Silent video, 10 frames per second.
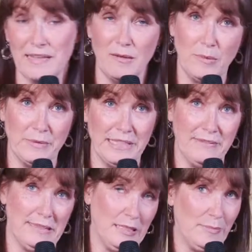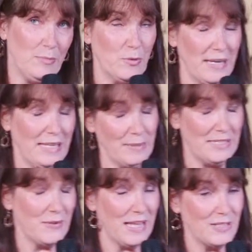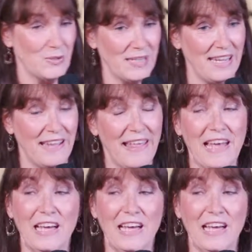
I think, well, we're giving a little bit more anyway, so that's okay.